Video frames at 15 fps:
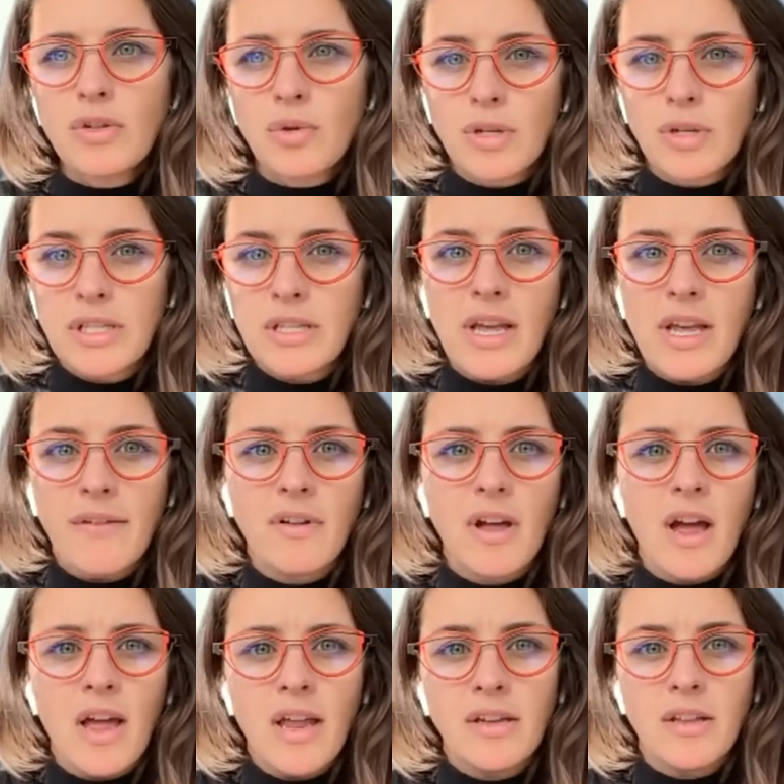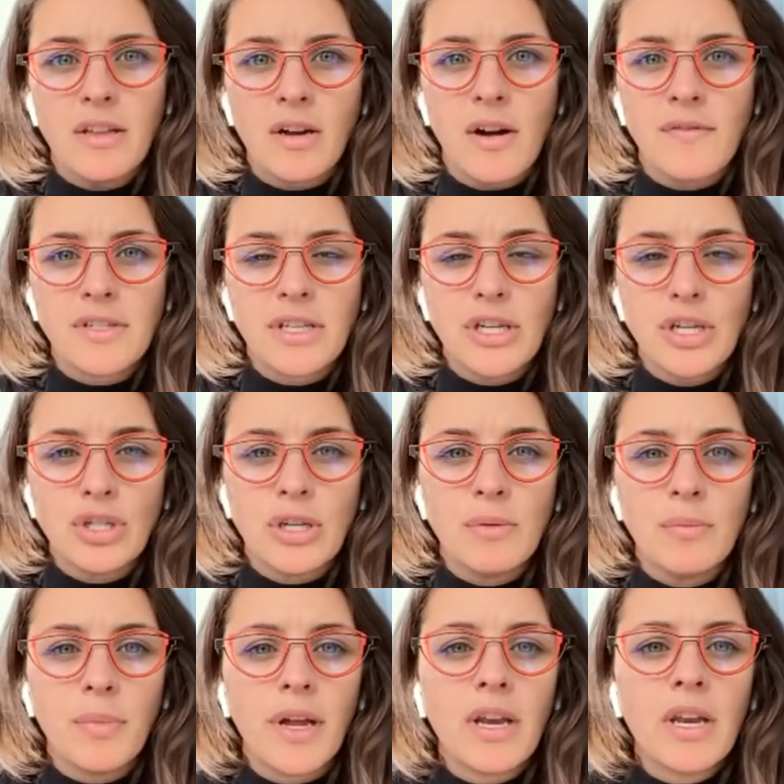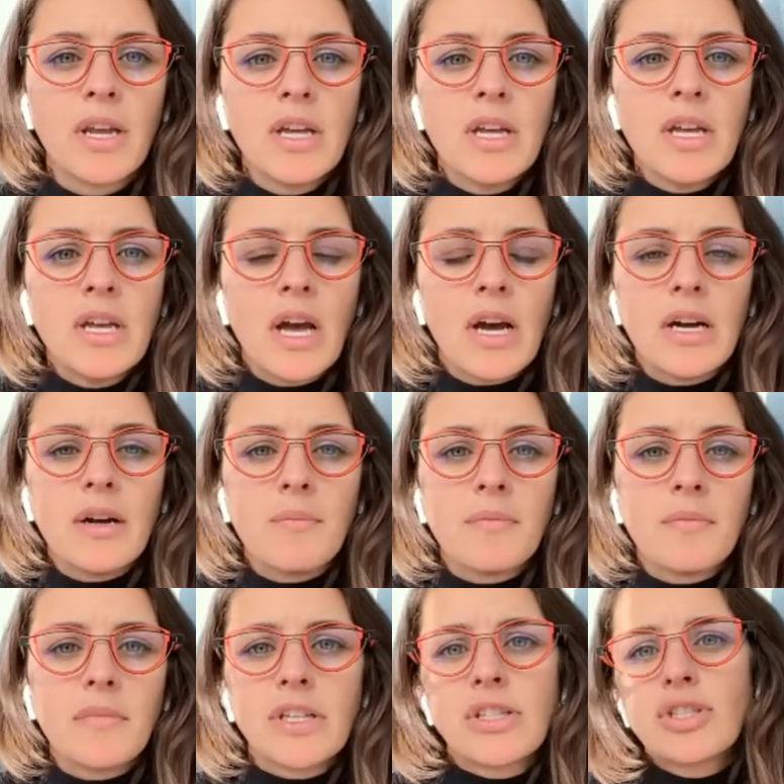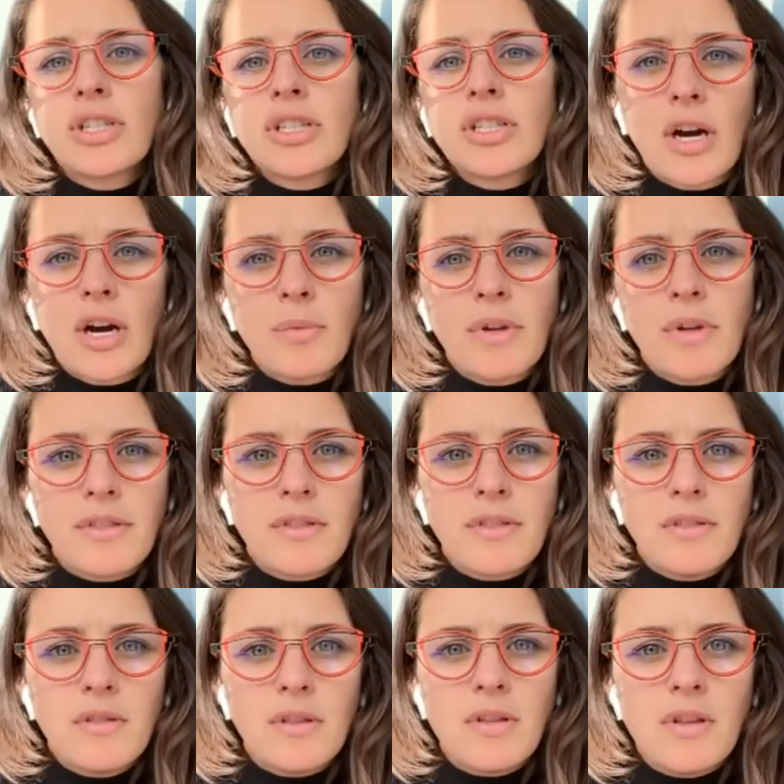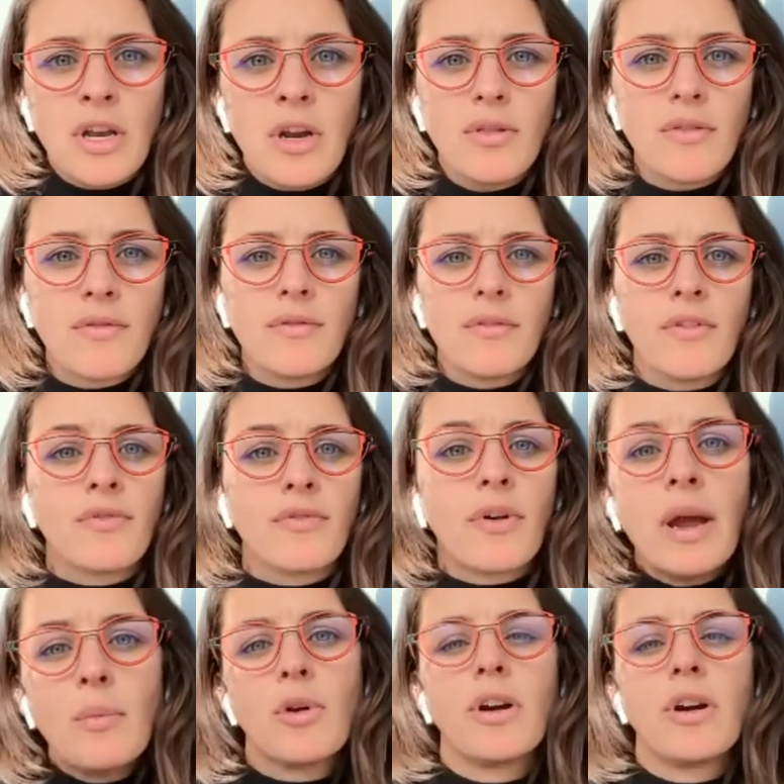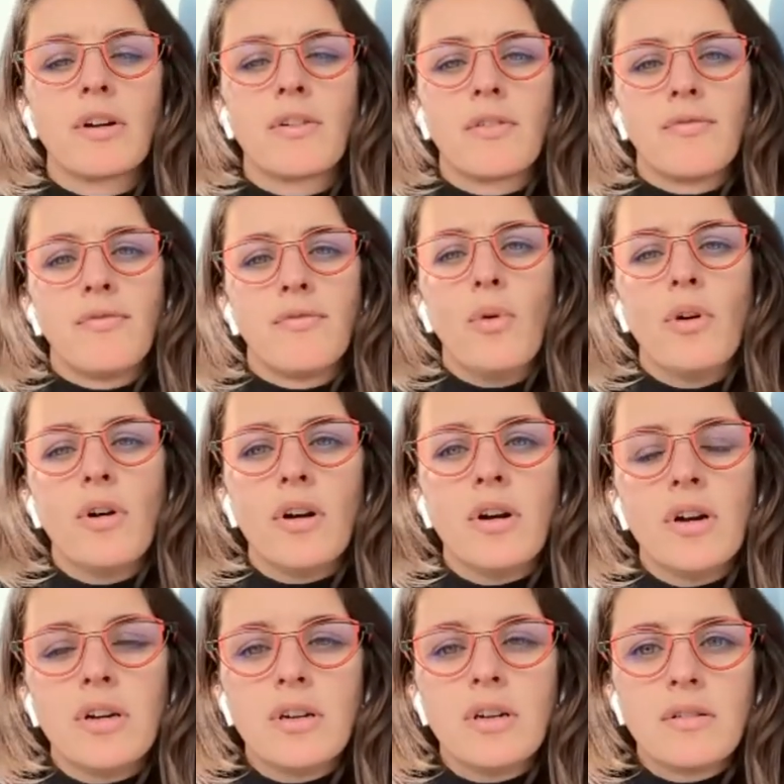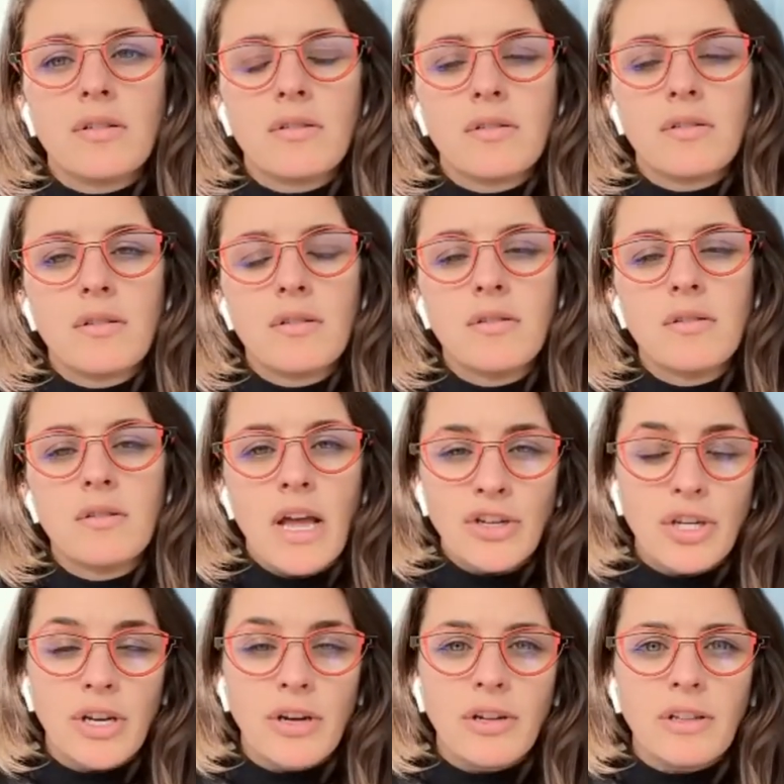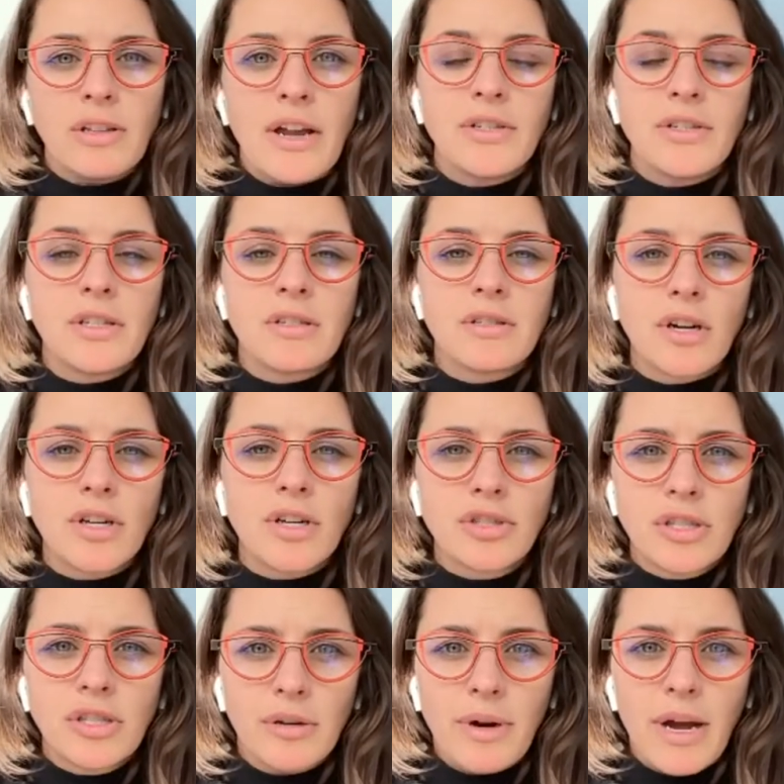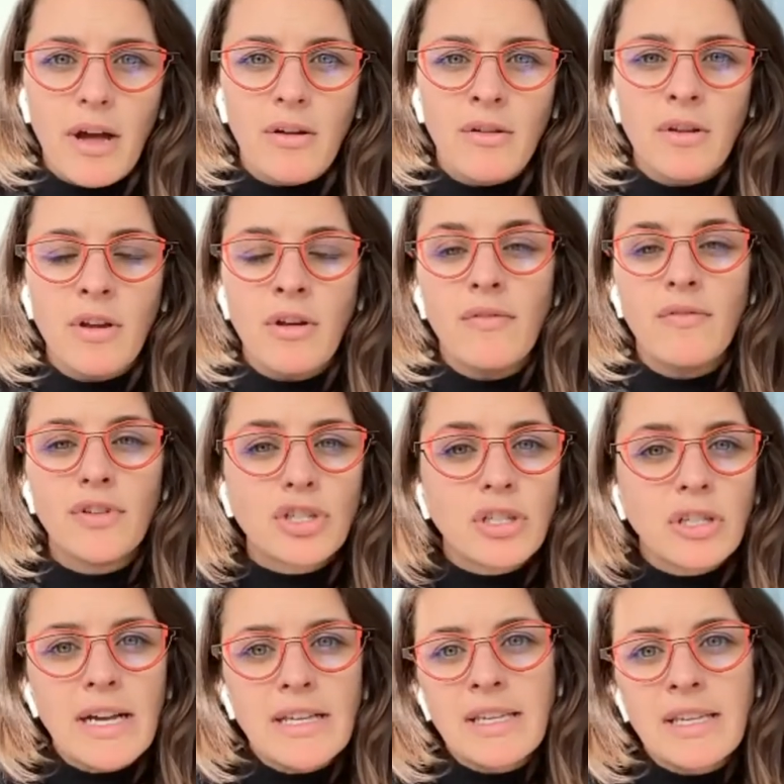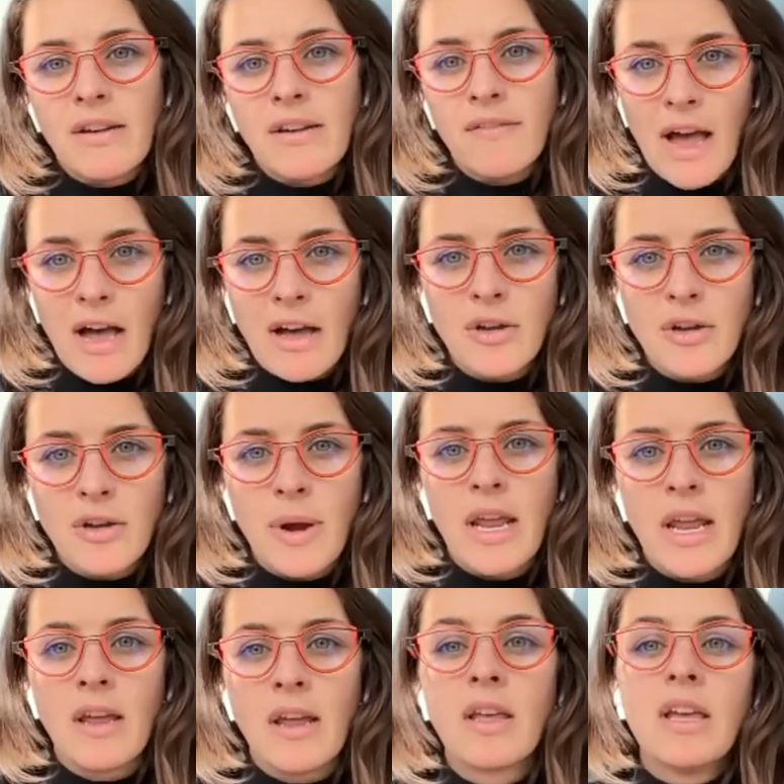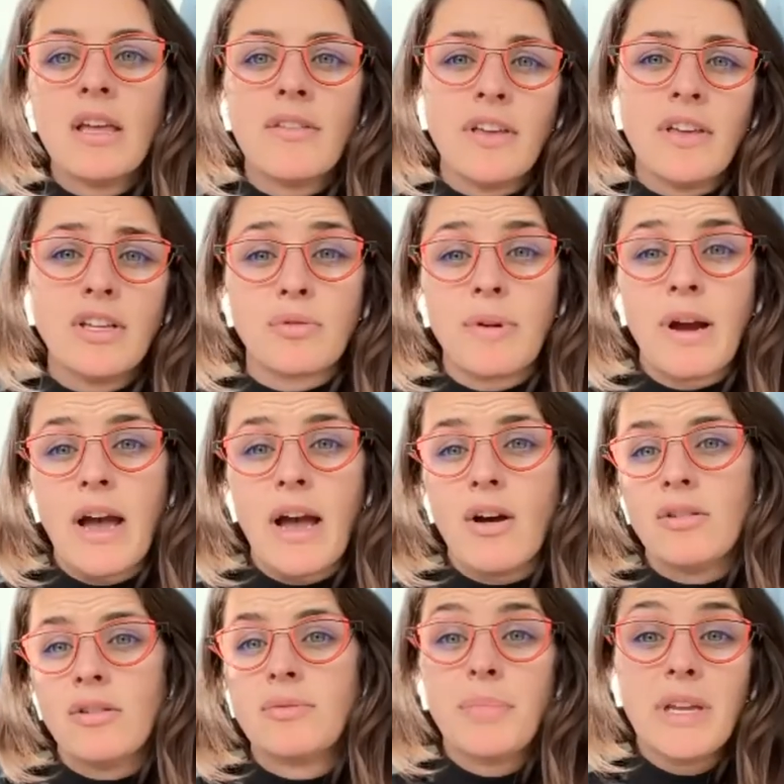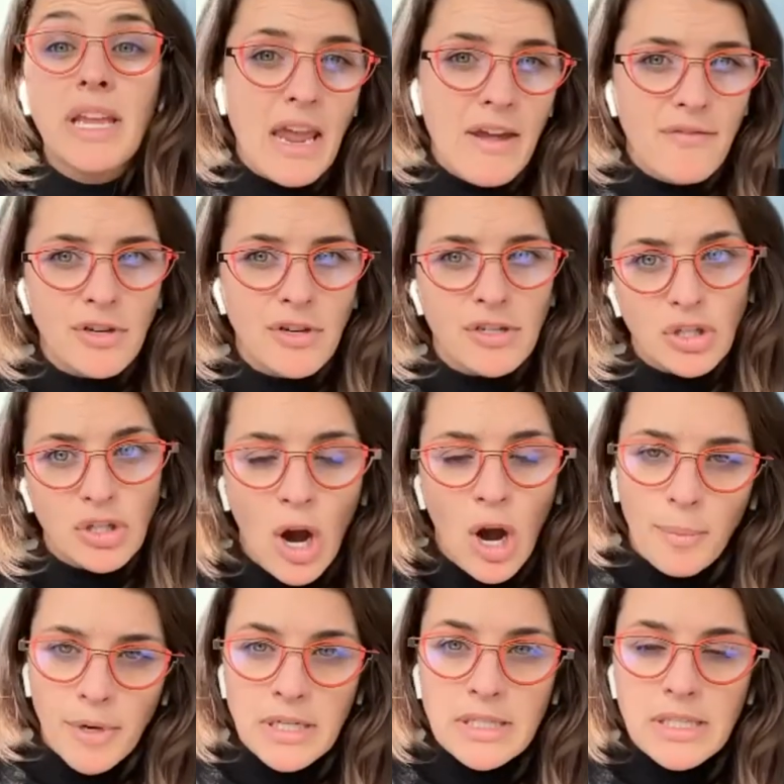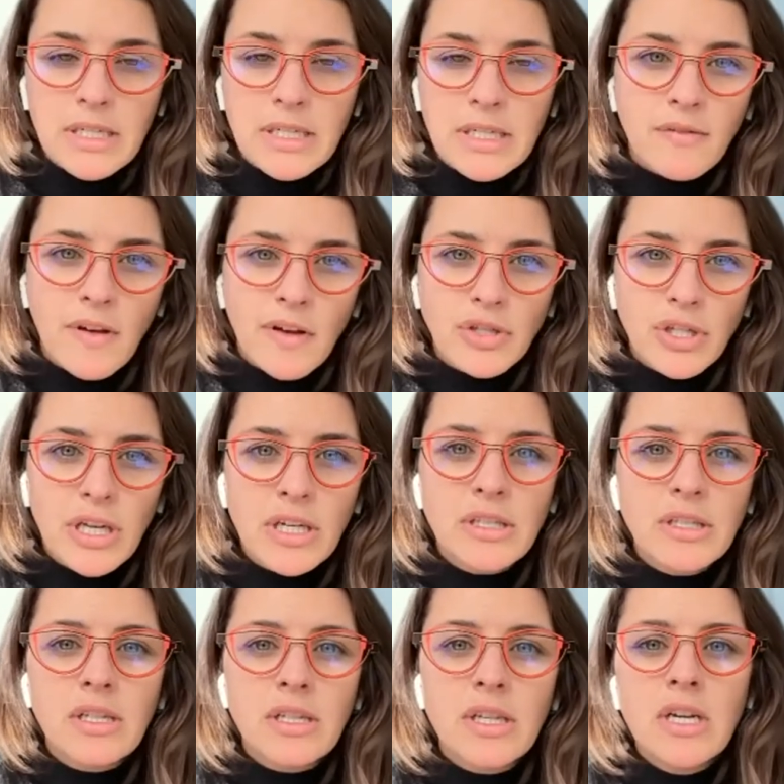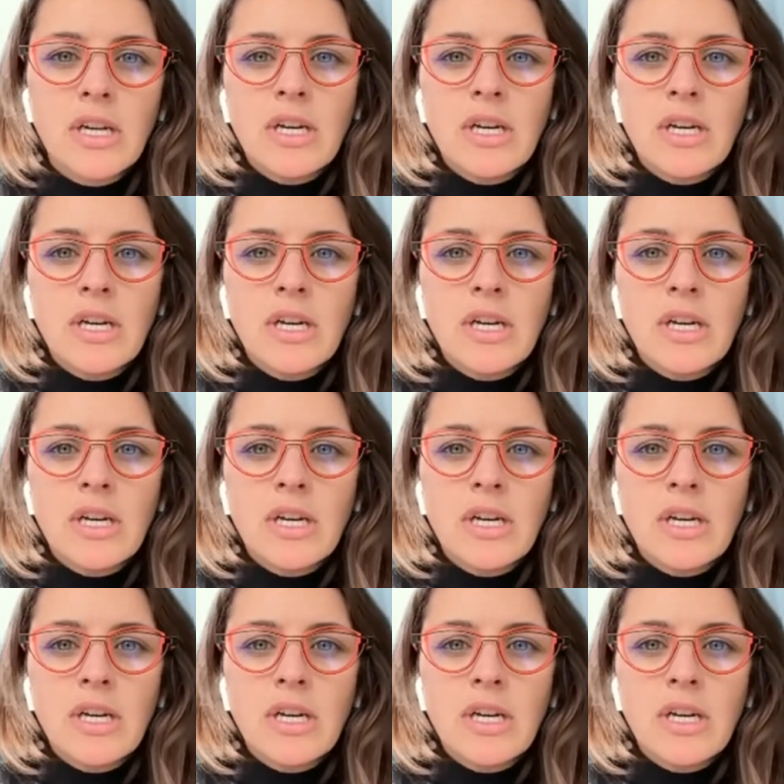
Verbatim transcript: towards the end of the conversation. But um, let's just start with you know the the framework for engineering ladders is largely around you know visualizing and evaluating things around behaviors and competencies of engineers.